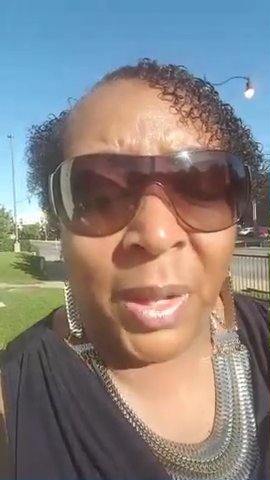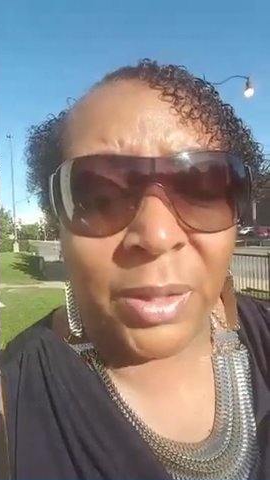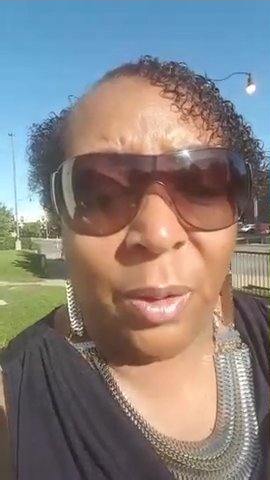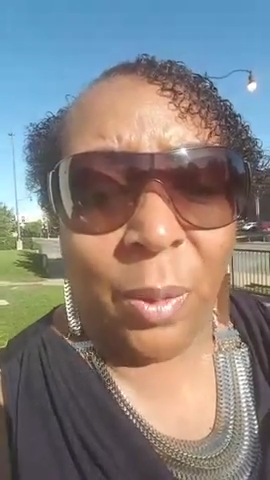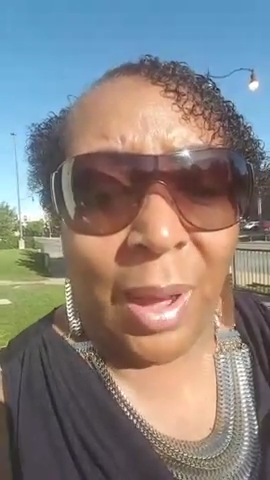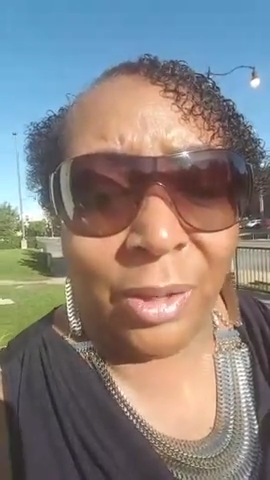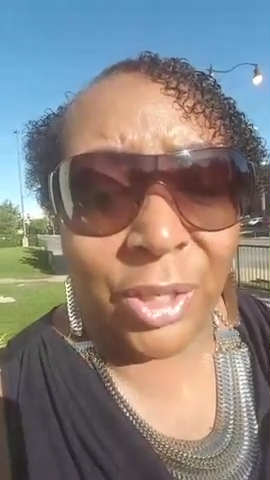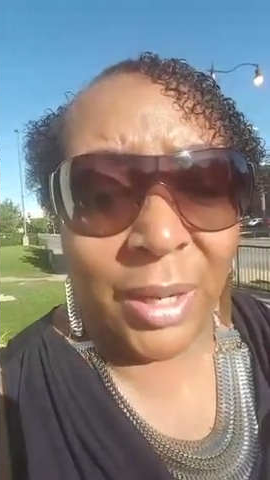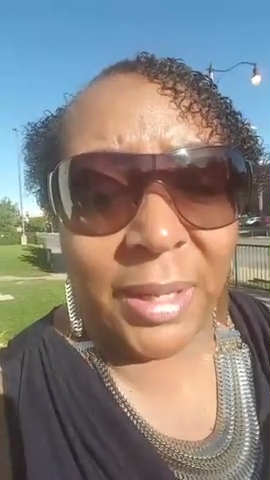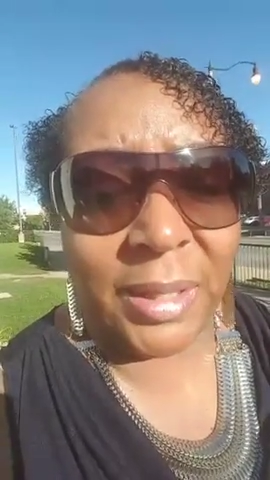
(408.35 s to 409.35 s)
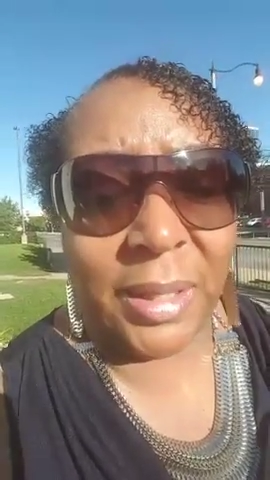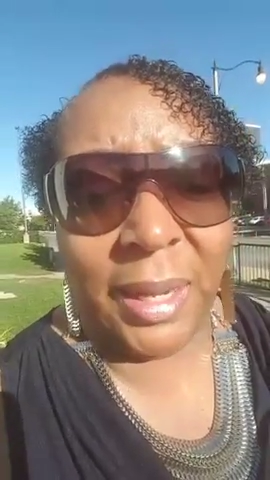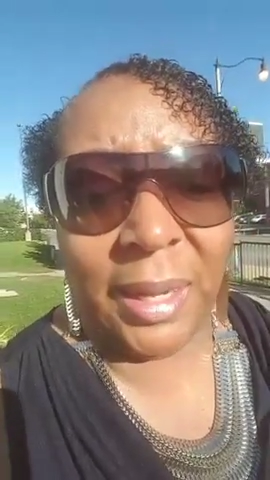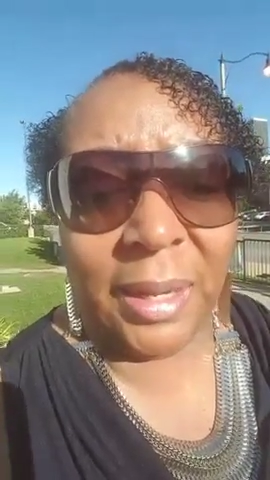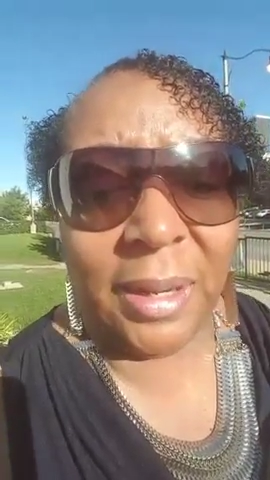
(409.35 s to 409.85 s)
So while she is
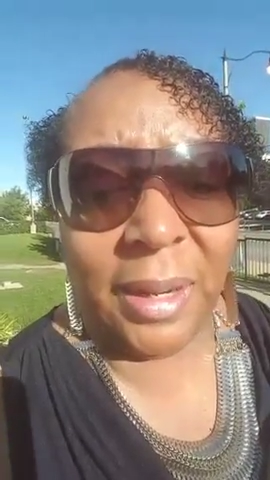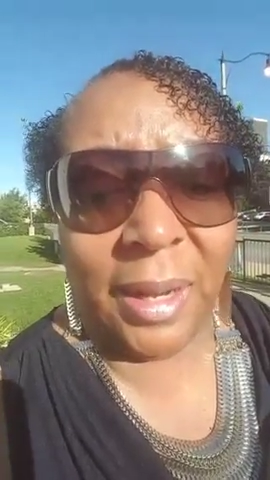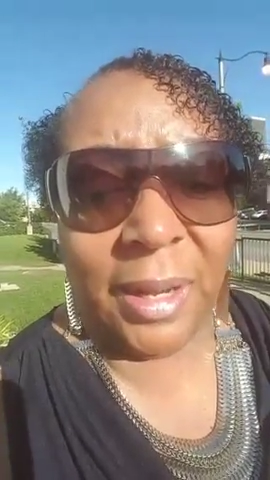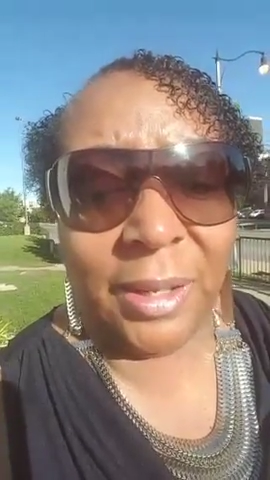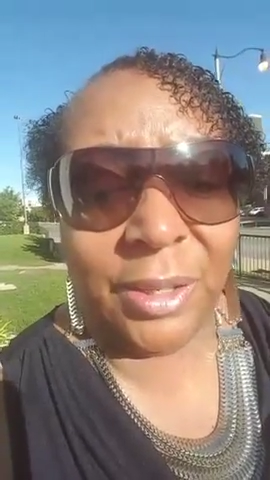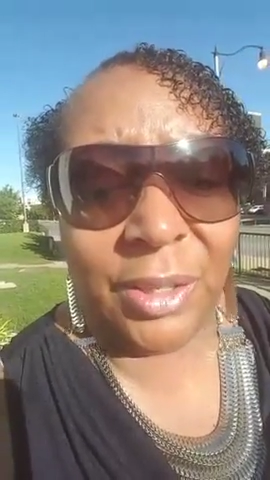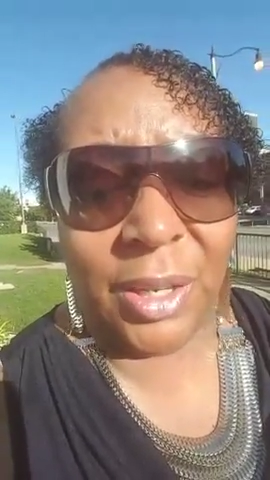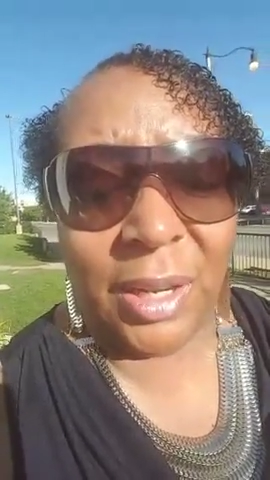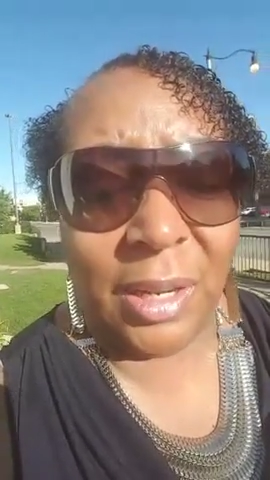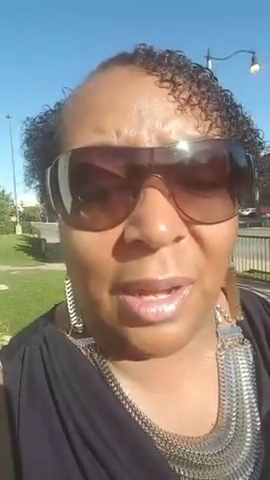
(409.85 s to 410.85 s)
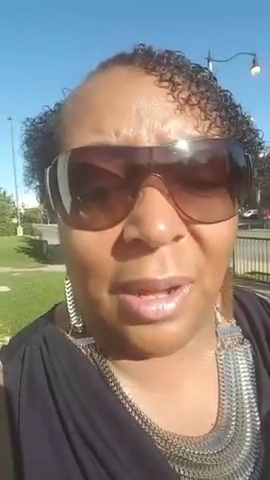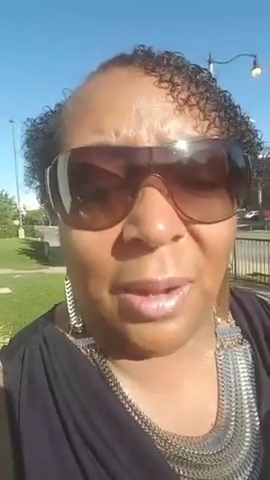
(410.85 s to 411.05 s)
thin and she's